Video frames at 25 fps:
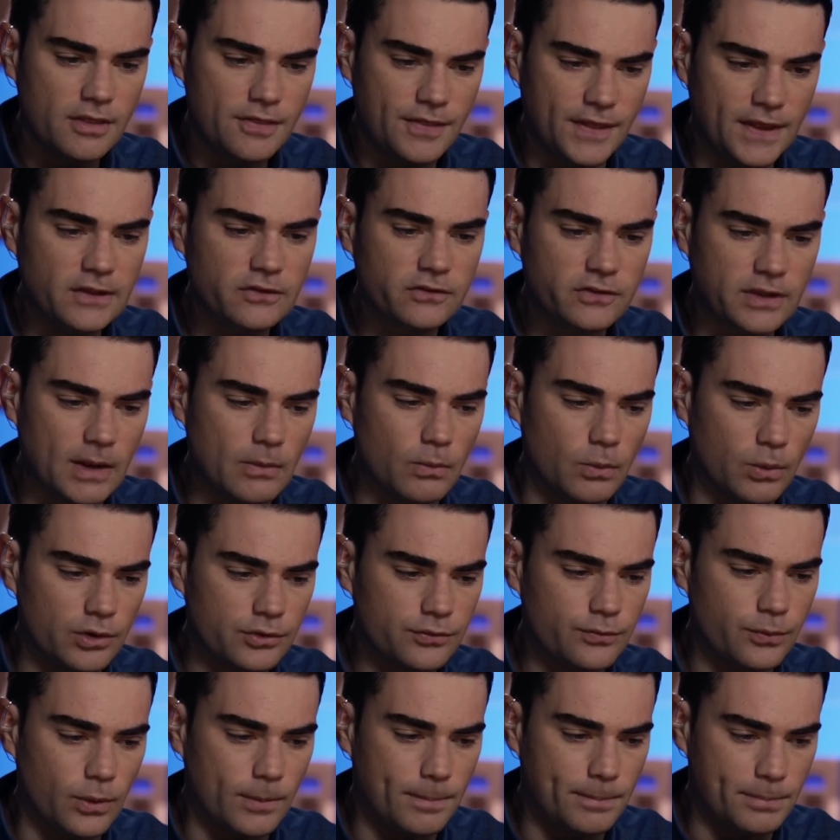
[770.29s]
things get
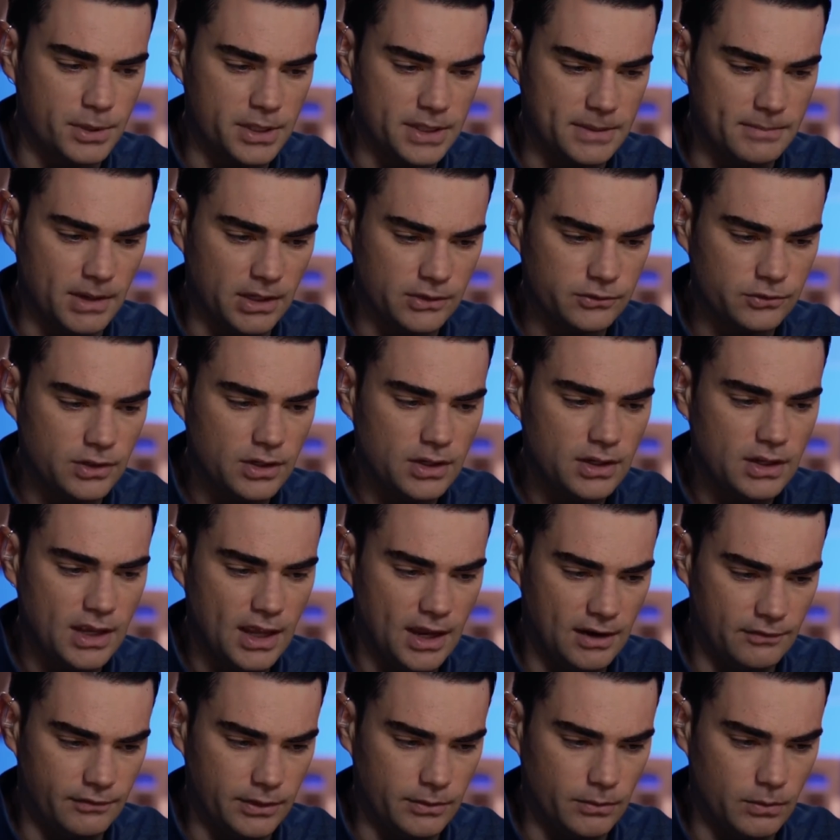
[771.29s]
worse for pretty much
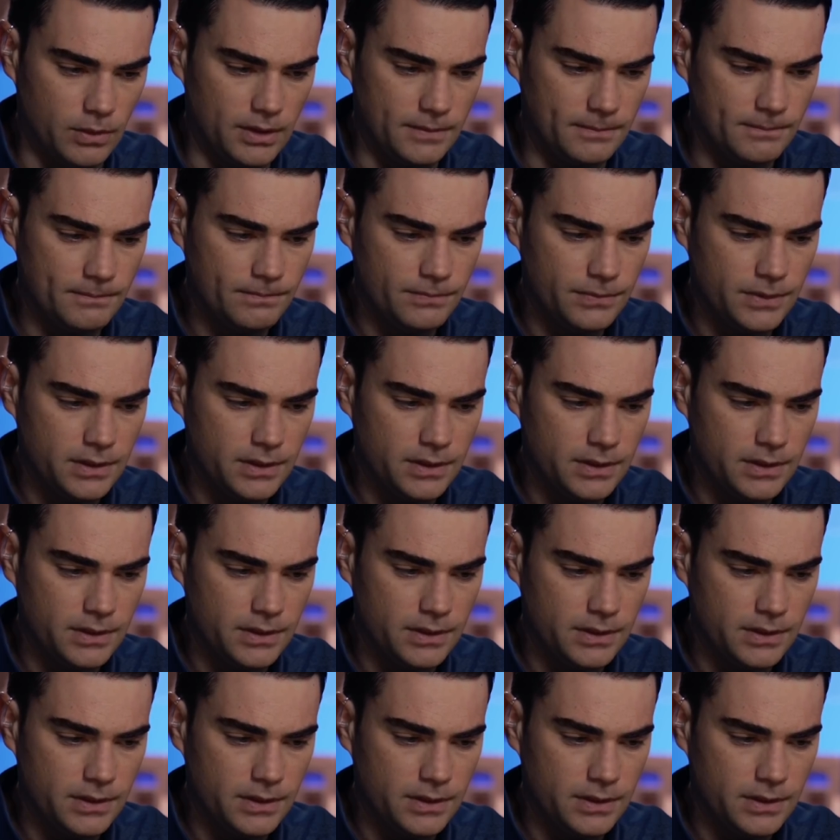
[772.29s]
everyone,